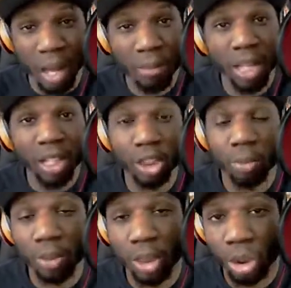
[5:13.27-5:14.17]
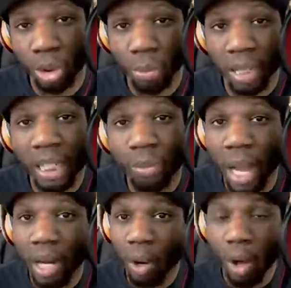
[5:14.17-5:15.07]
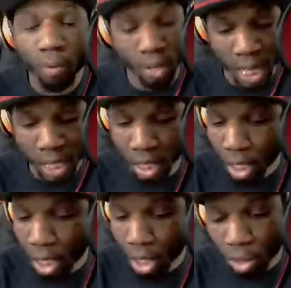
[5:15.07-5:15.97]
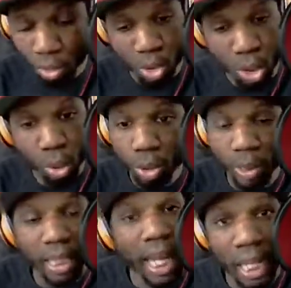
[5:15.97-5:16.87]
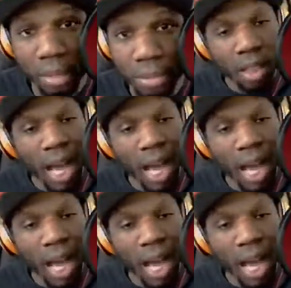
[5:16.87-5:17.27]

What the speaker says: I'm not 100% sure, but he rattled off like 2-3 names.